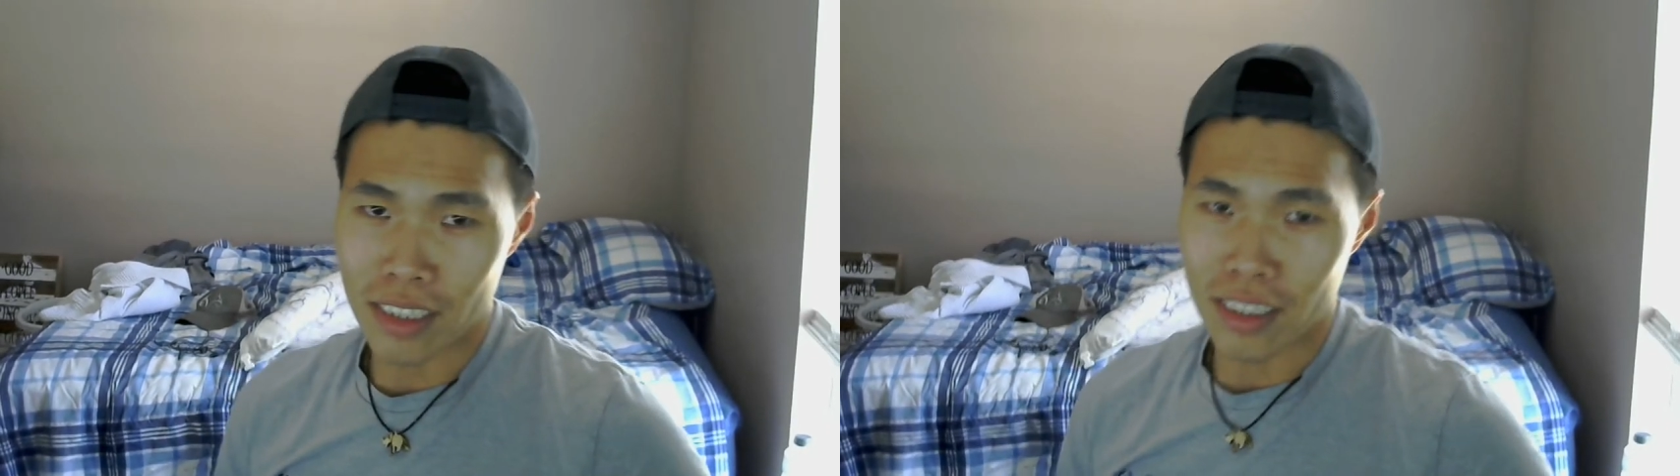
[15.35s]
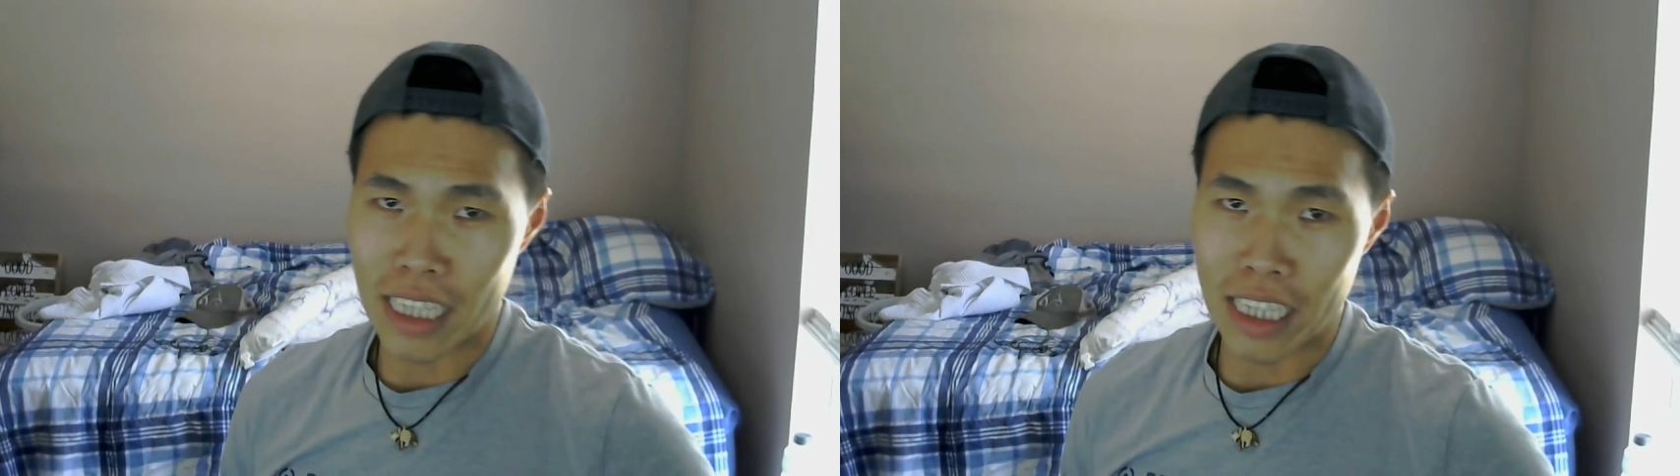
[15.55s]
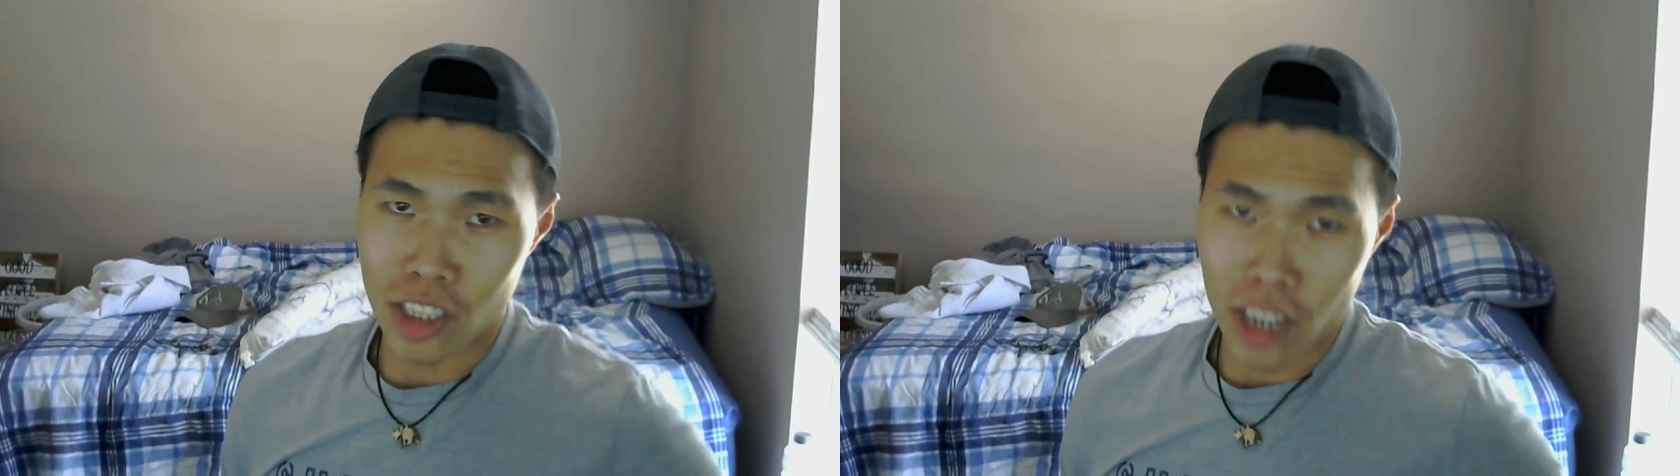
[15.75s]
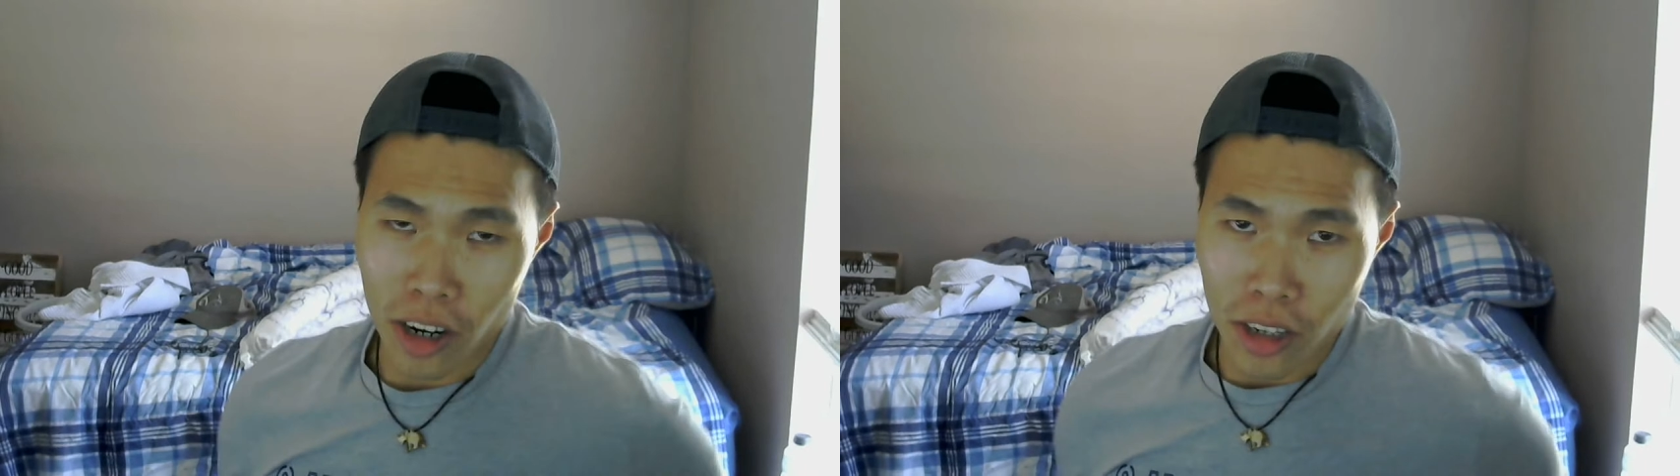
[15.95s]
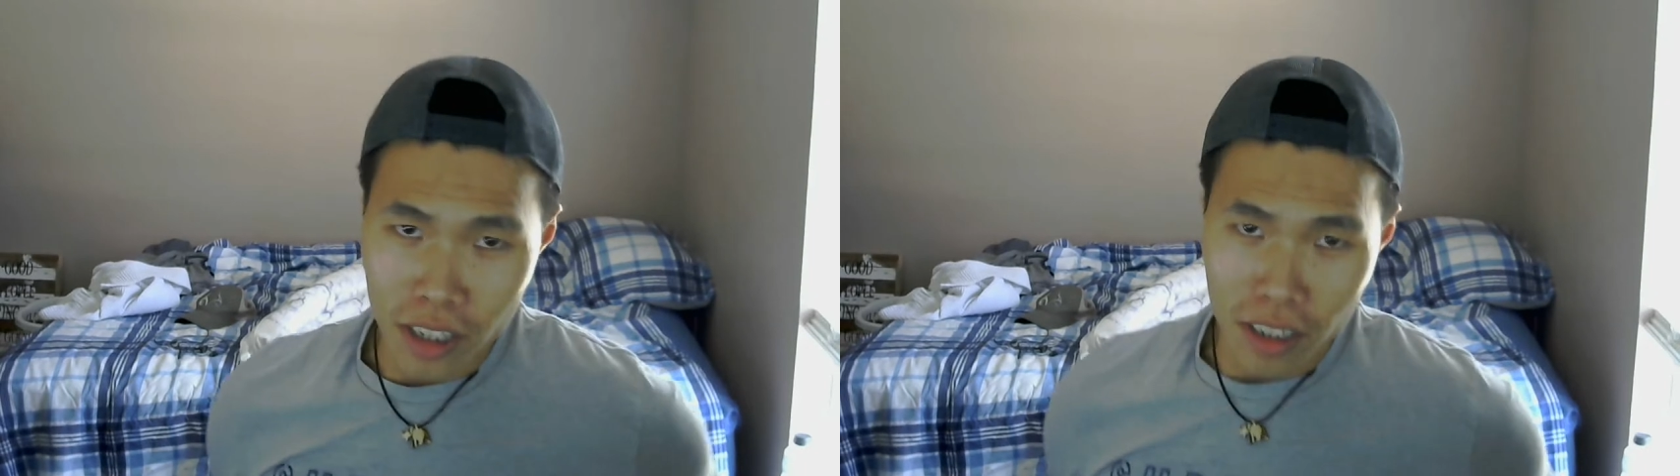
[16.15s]
is Denny
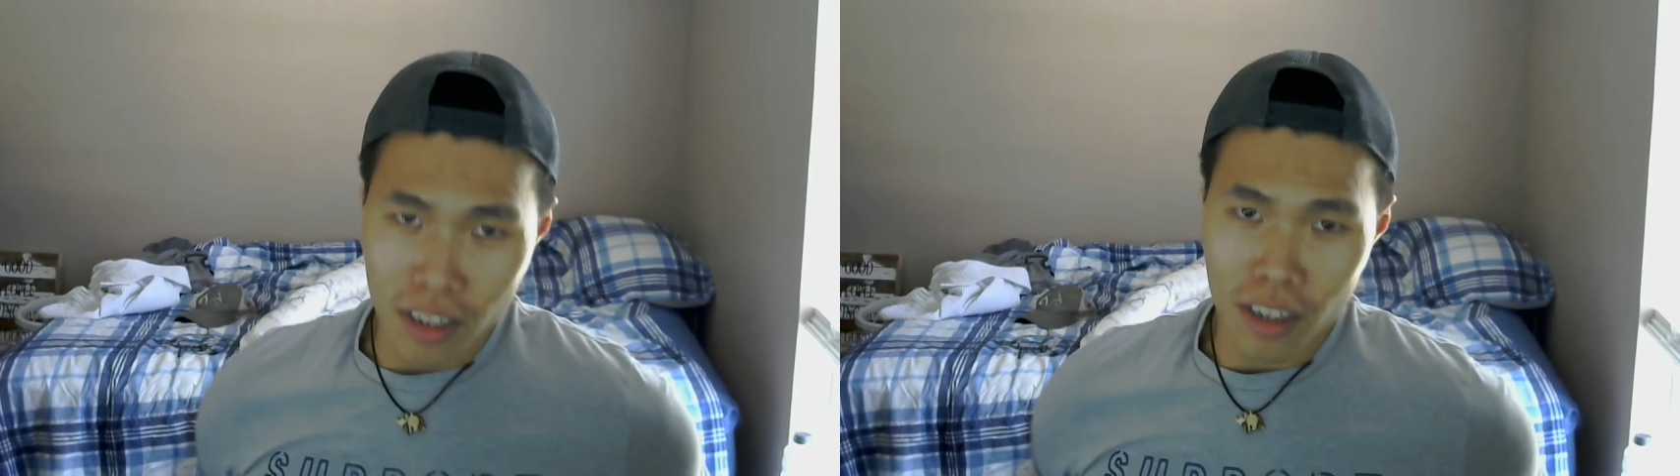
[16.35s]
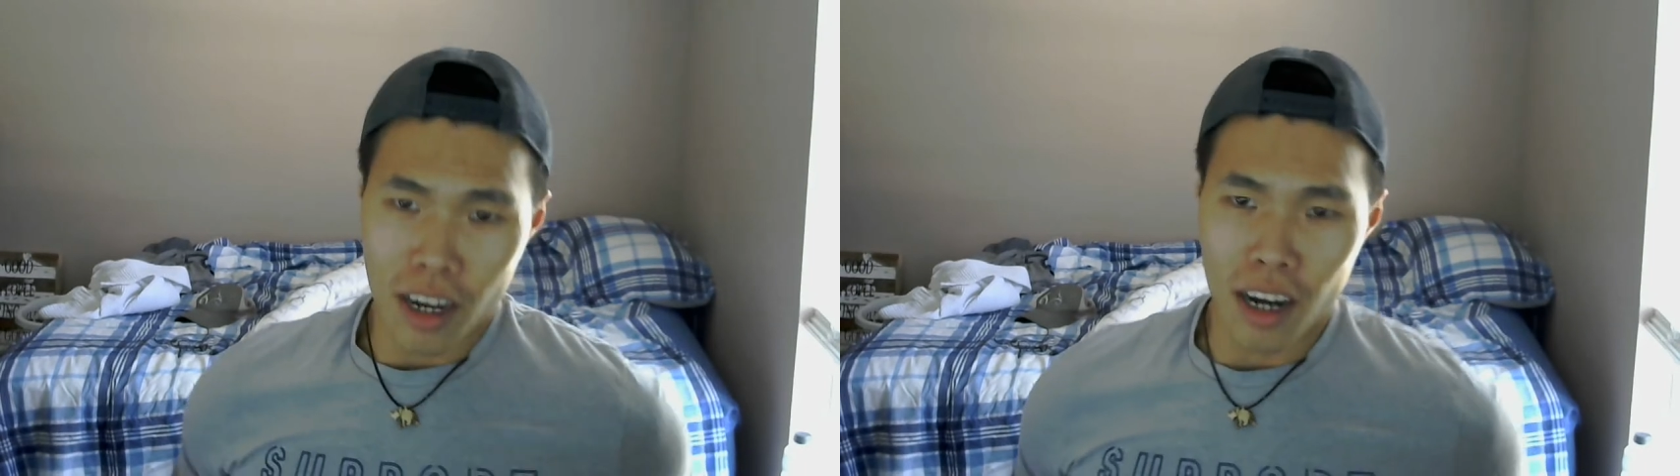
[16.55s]
Chow here.